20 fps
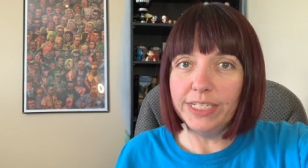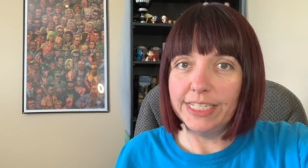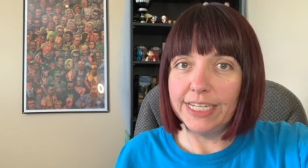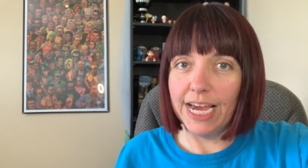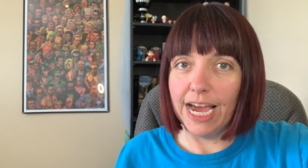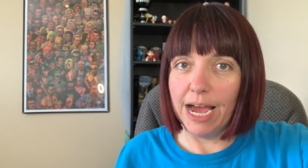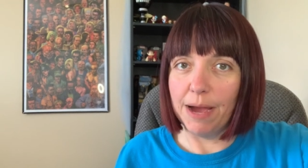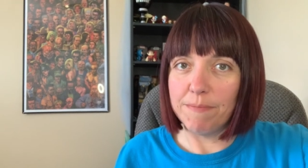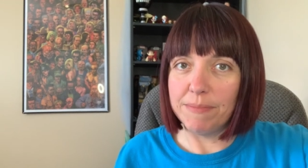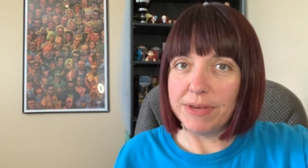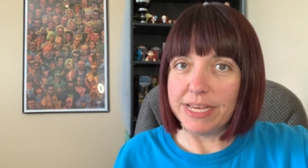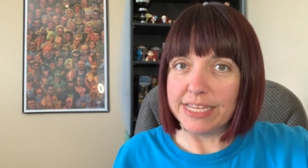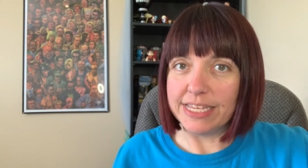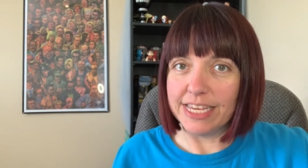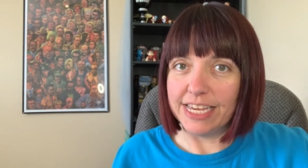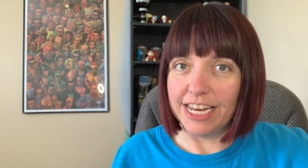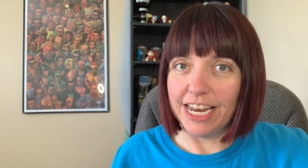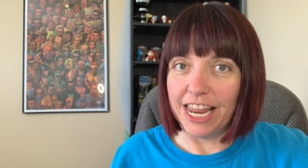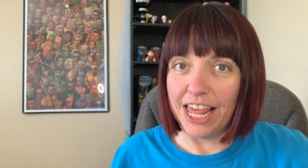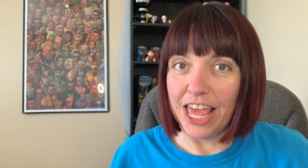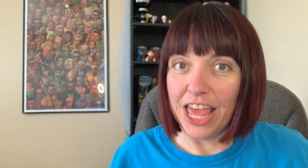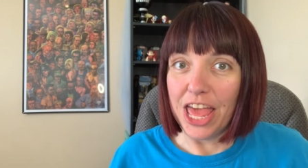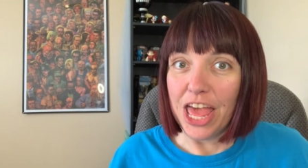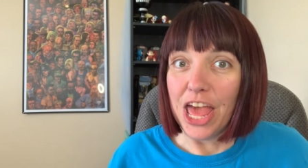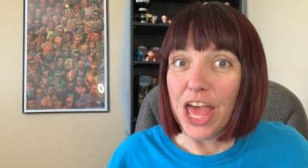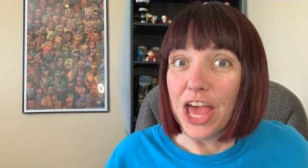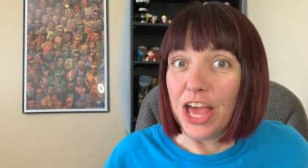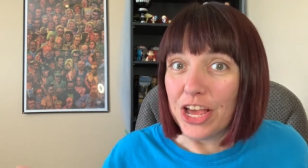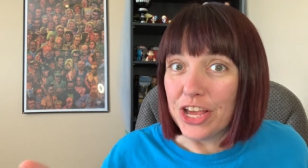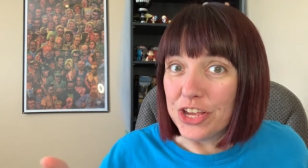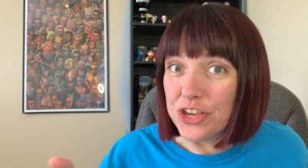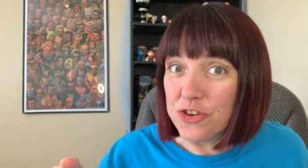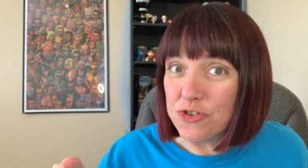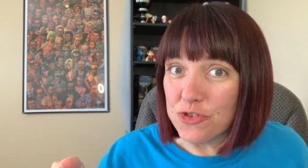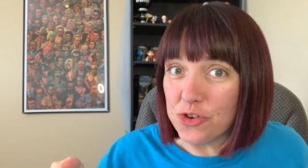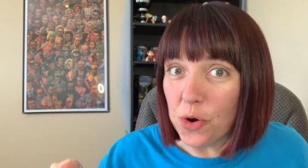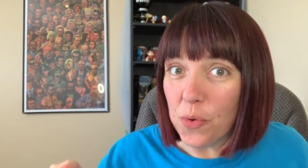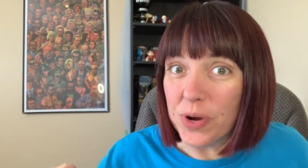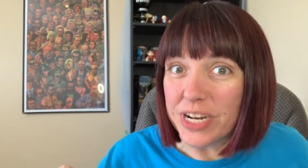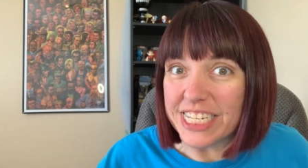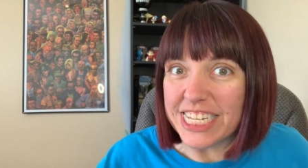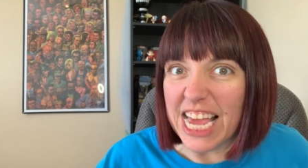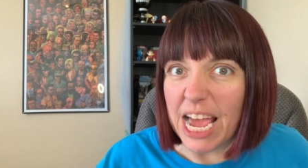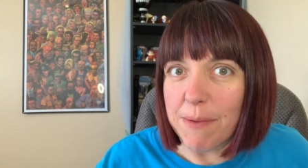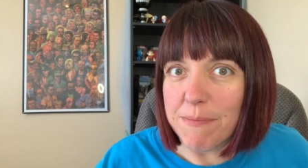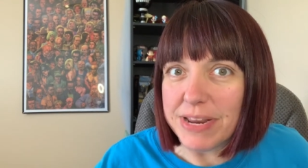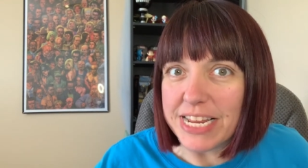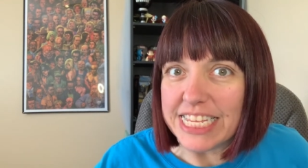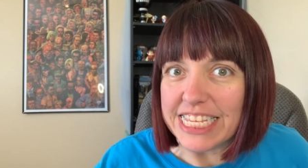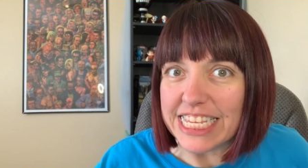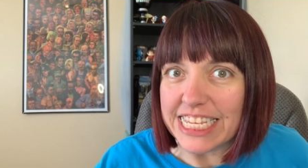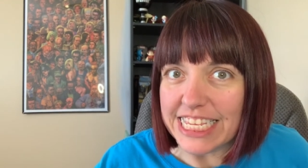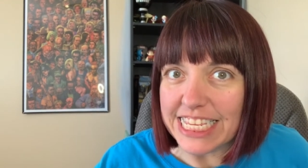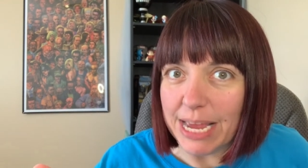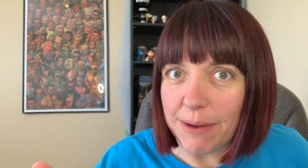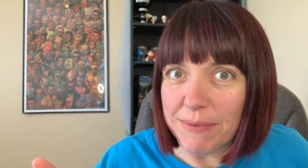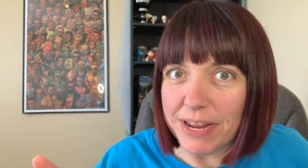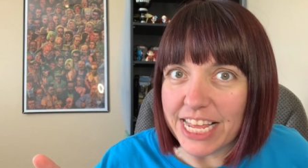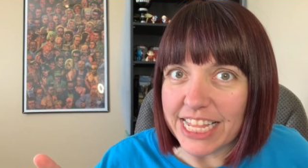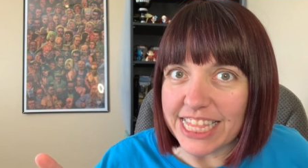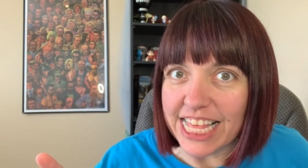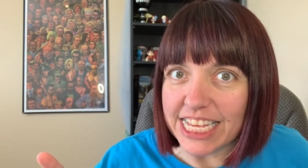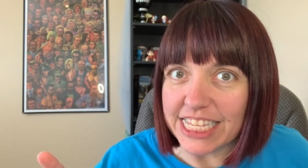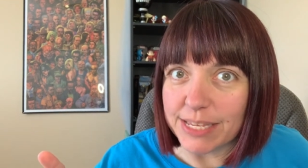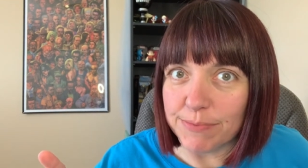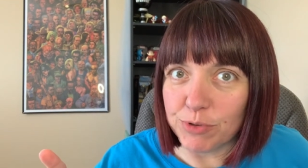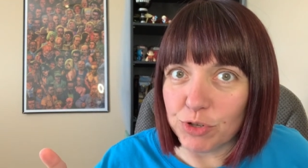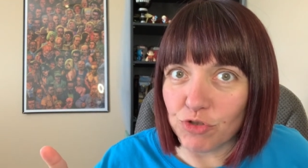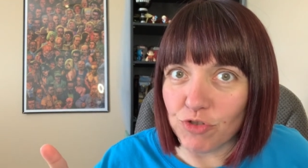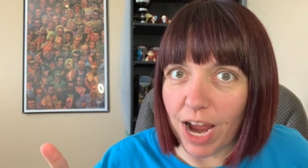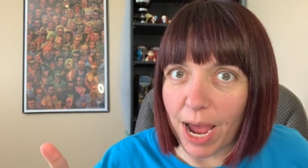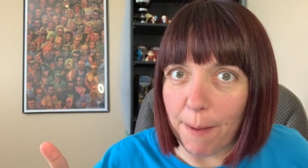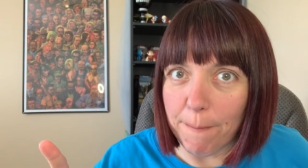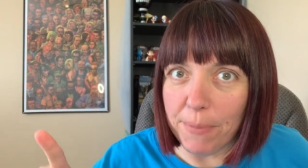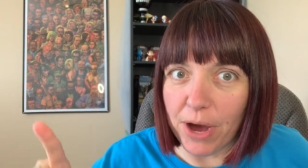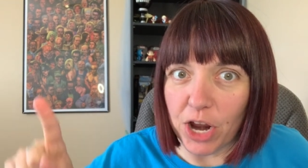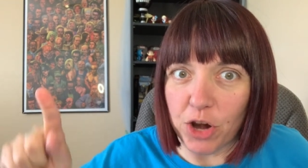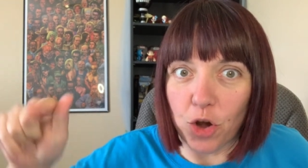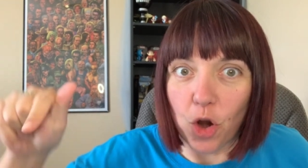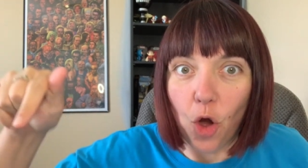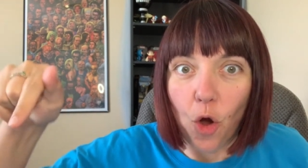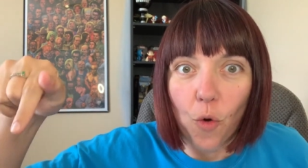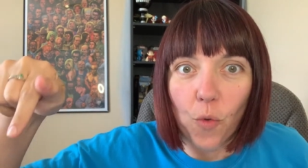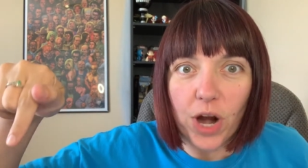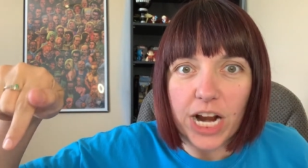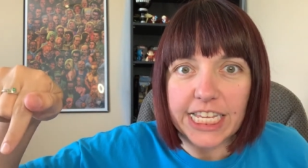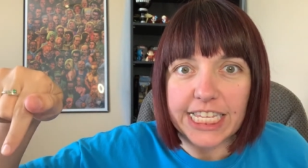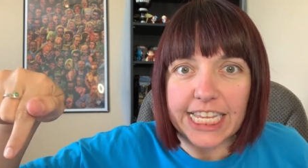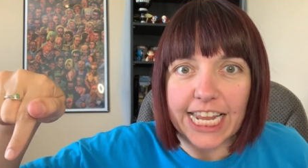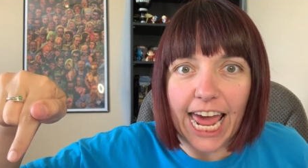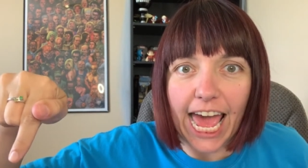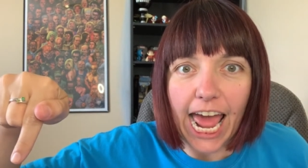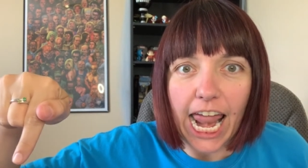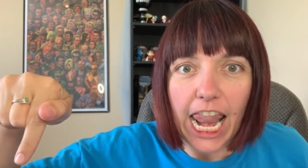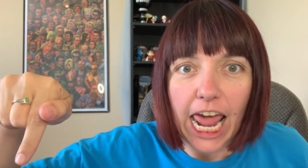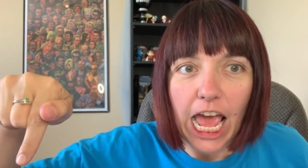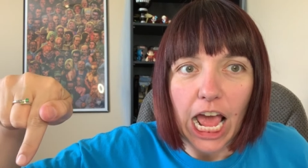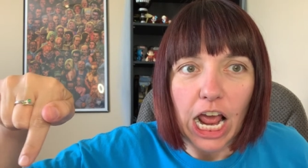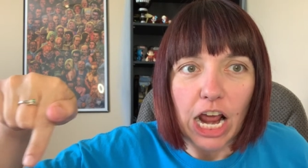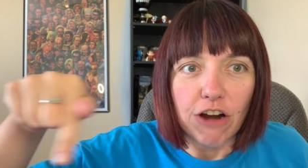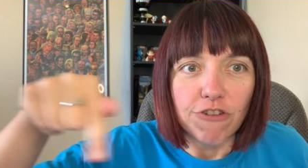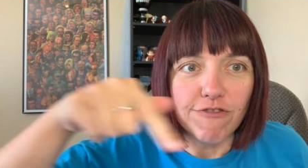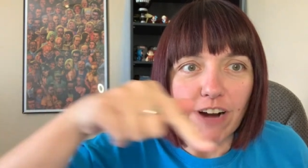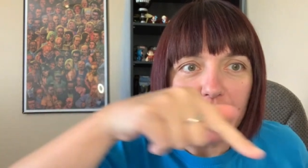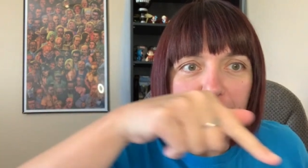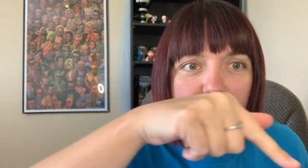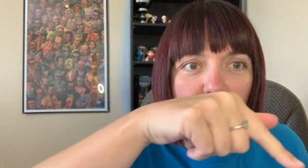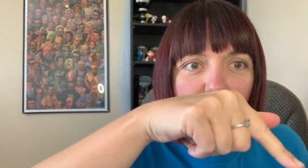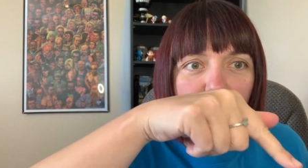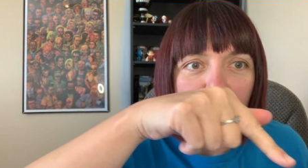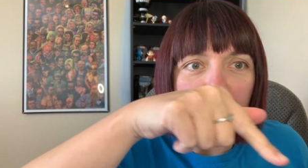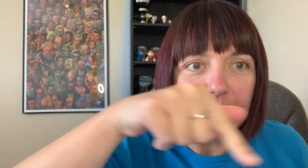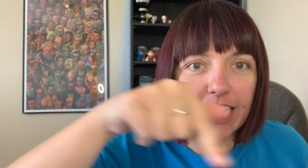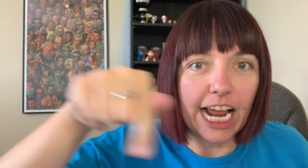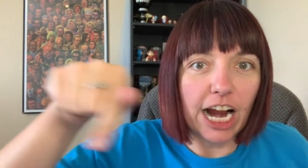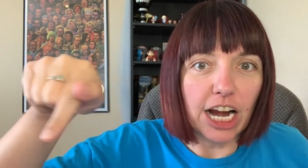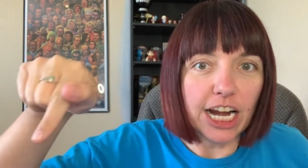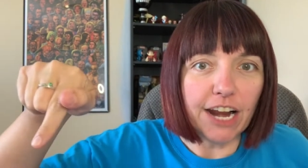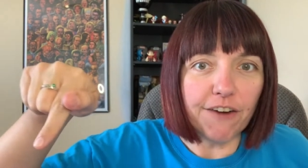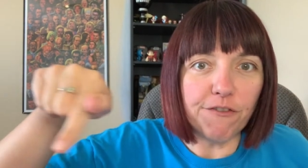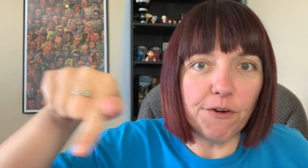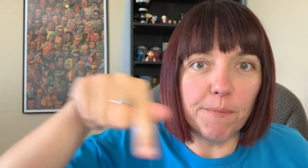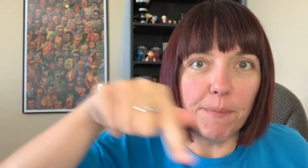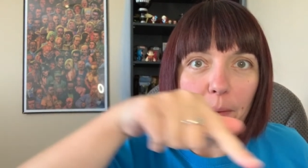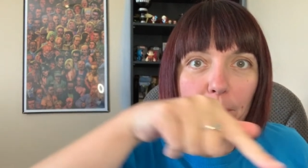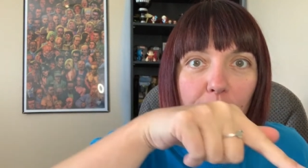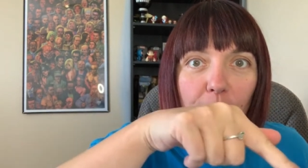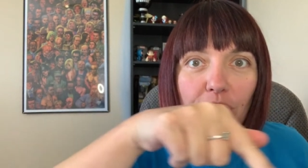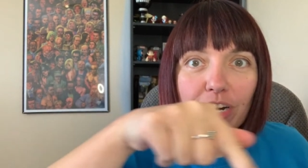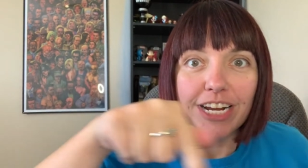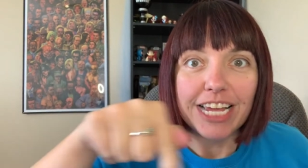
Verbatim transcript: time is it? You know what time it is. It's time to hit that subscribe button. Where is it at? Right there, right there. I never remember.